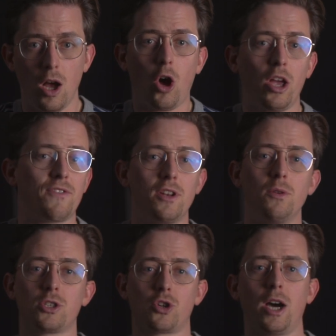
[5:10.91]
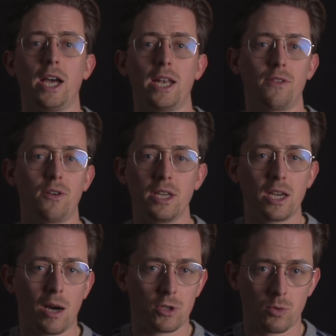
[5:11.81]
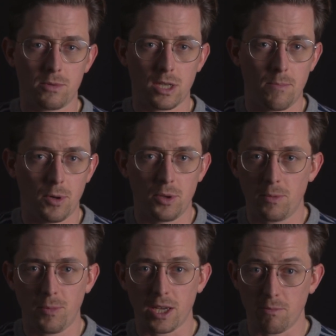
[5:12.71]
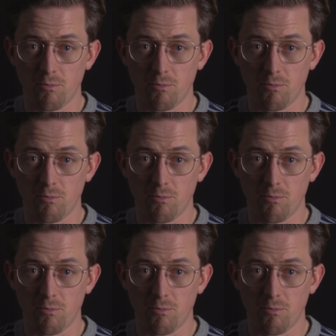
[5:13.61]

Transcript: All you have to do is try another e-commerce website builder like